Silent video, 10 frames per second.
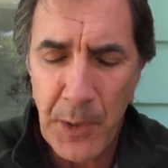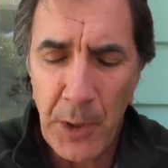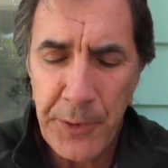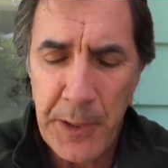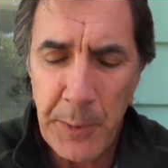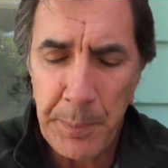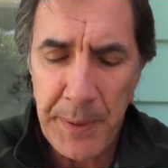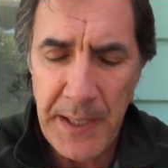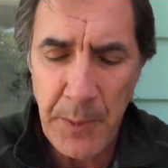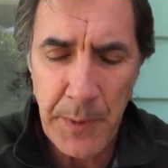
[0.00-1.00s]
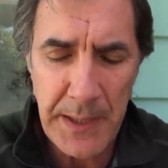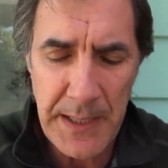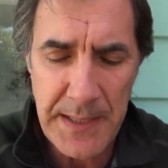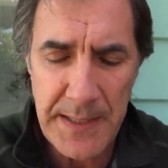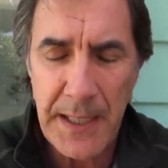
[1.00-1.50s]
Also, he would pee when
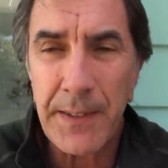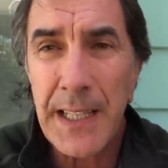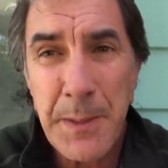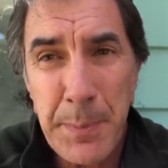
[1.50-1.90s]
he's scared. That's